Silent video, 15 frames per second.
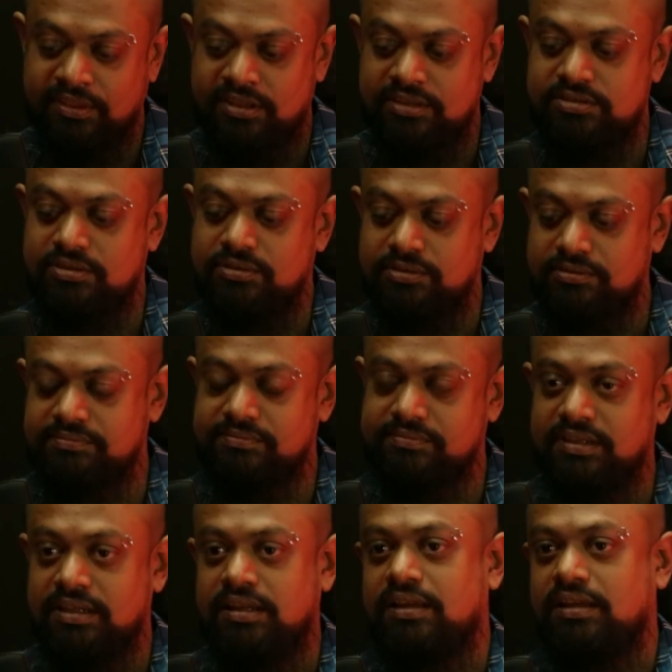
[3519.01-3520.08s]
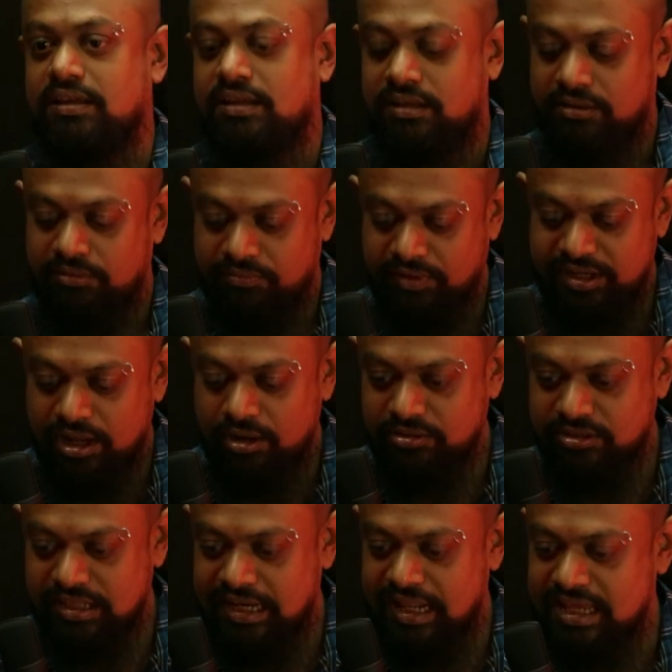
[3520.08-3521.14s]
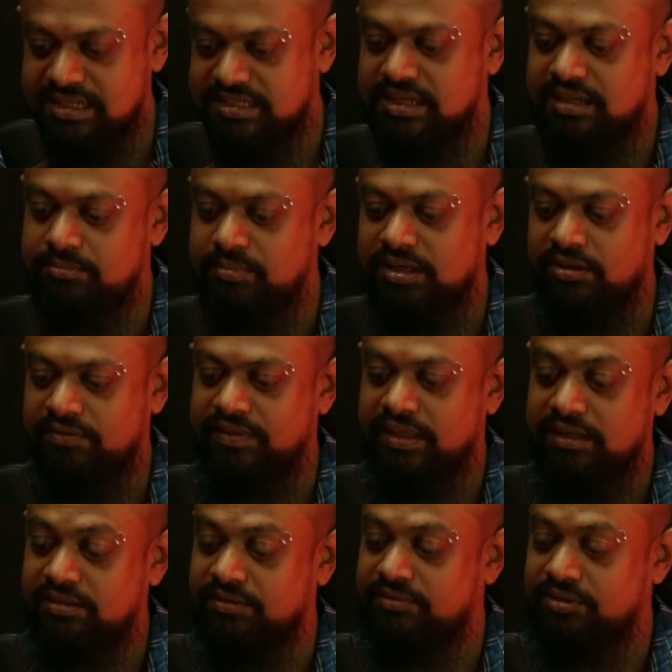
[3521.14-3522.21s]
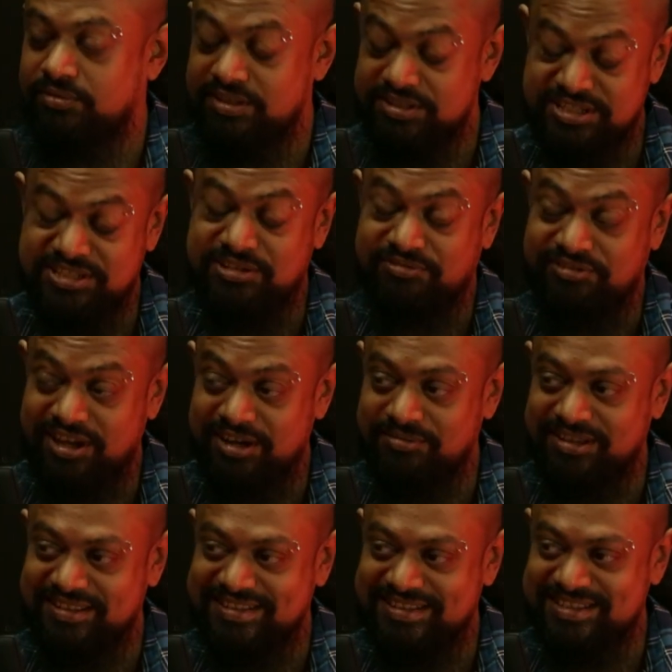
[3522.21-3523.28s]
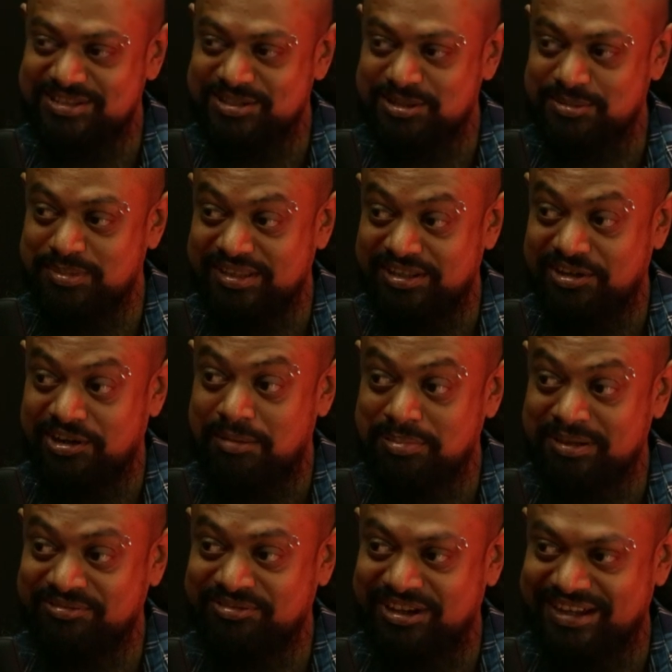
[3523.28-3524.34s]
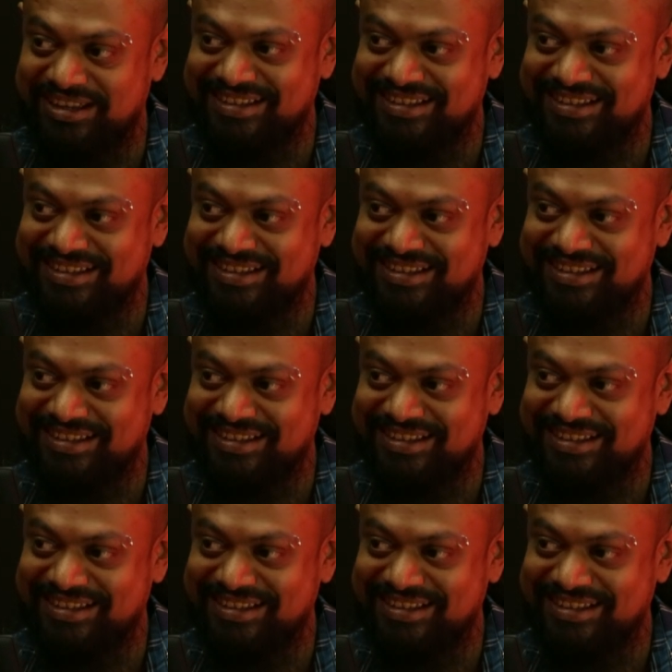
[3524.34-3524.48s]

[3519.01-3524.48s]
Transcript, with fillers: So we're down to the last segment of the interview. This is the fun one. This is mm. going to be the rapid fire